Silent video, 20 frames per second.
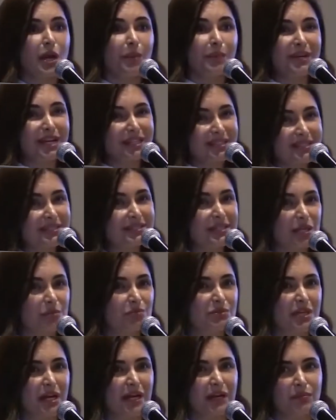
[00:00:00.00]
But at the
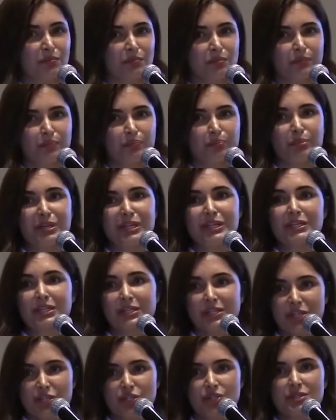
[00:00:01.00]
same time, being
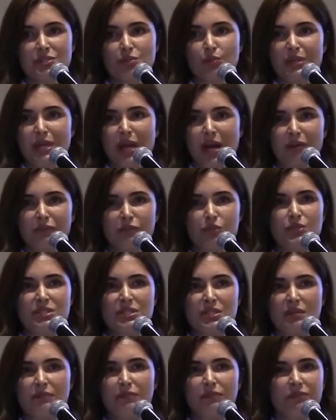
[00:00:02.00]
clinicians, we have to
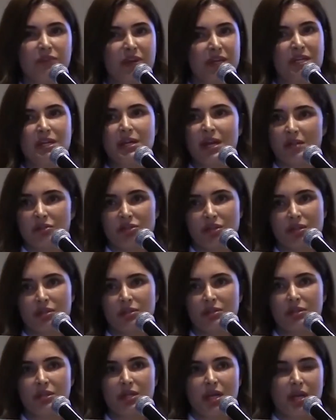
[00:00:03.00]
stay very
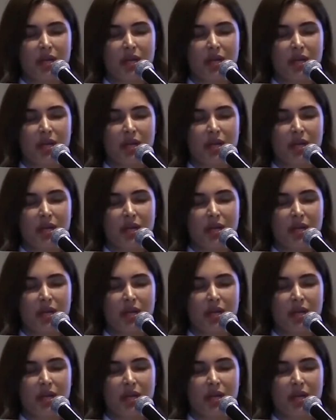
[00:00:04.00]
ethical.